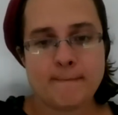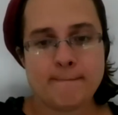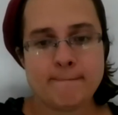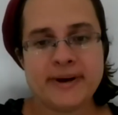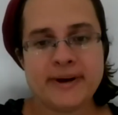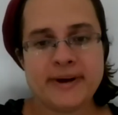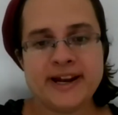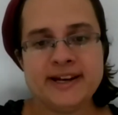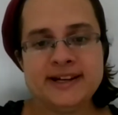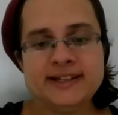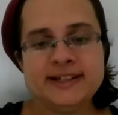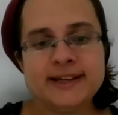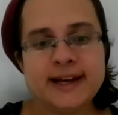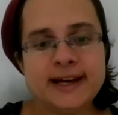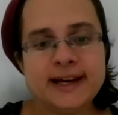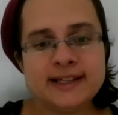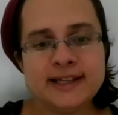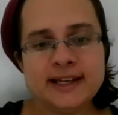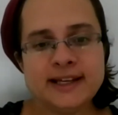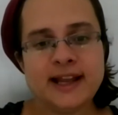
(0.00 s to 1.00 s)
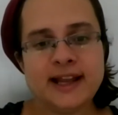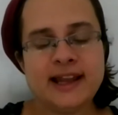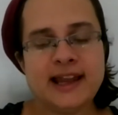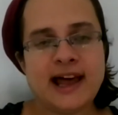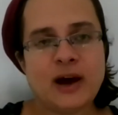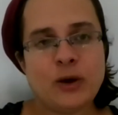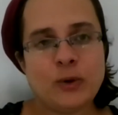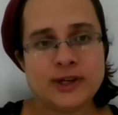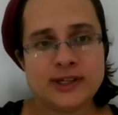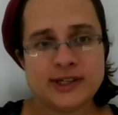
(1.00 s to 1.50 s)
But it doesn't
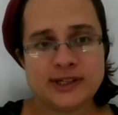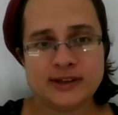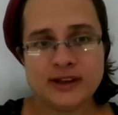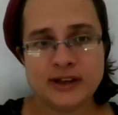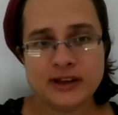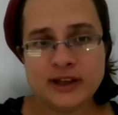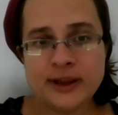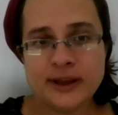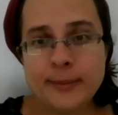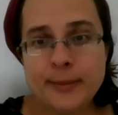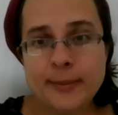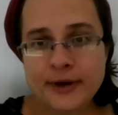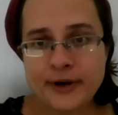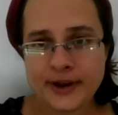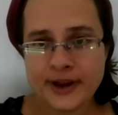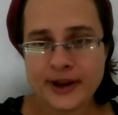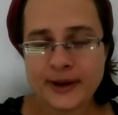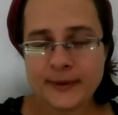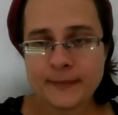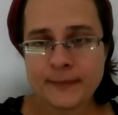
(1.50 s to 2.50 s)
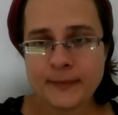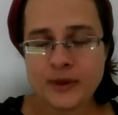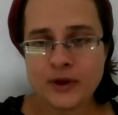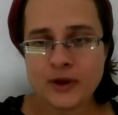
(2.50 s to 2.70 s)
allow us the liberty,